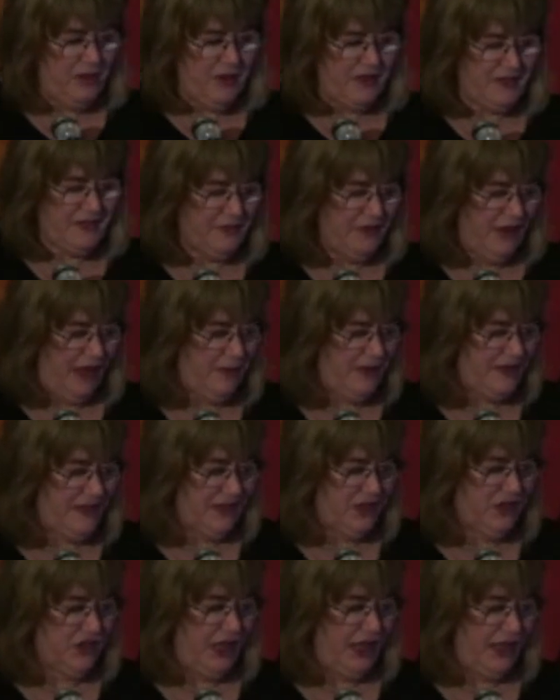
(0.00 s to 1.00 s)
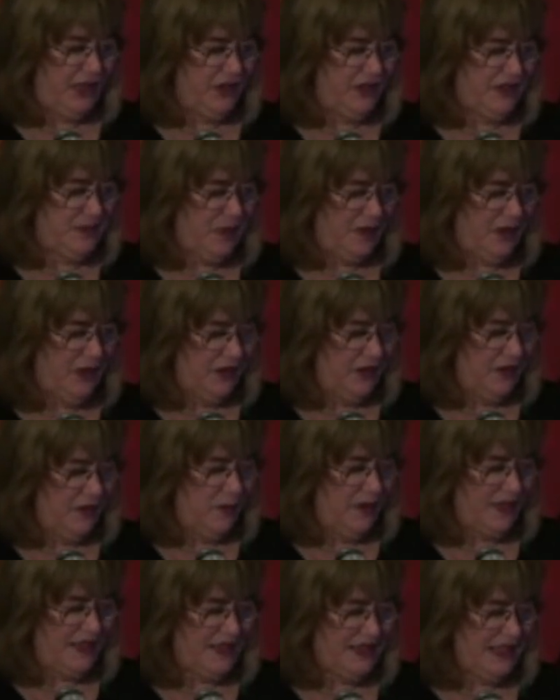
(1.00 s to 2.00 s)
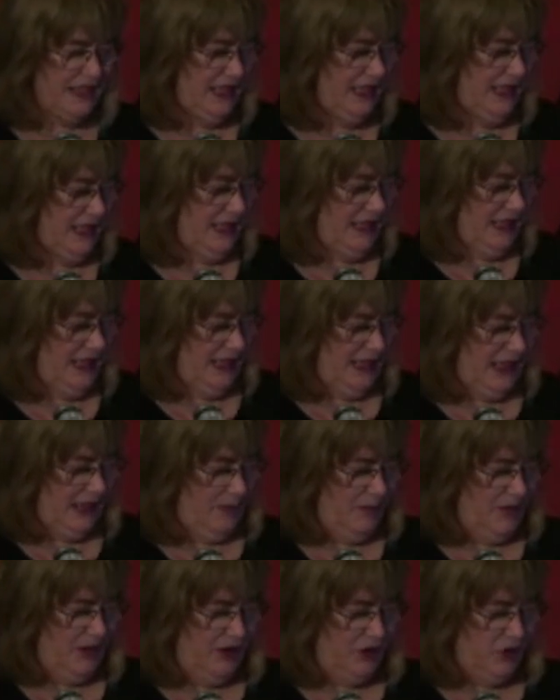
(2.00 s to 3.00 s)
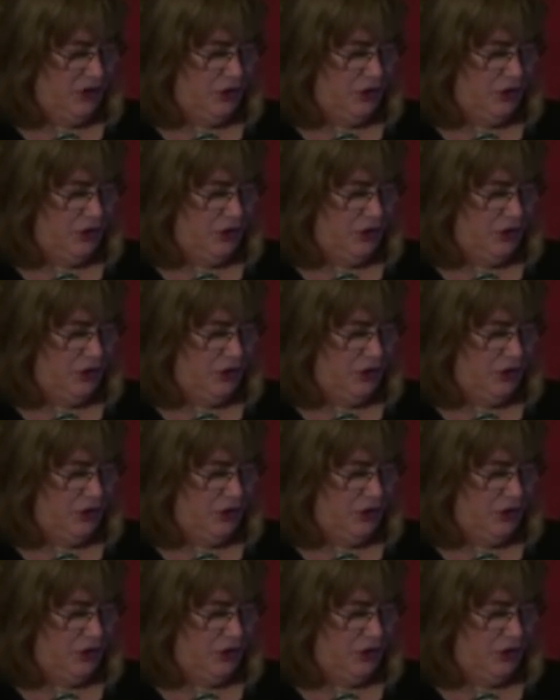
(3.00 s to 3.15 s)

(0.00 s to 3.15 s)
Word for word: the most famous exchange is one that was um, there are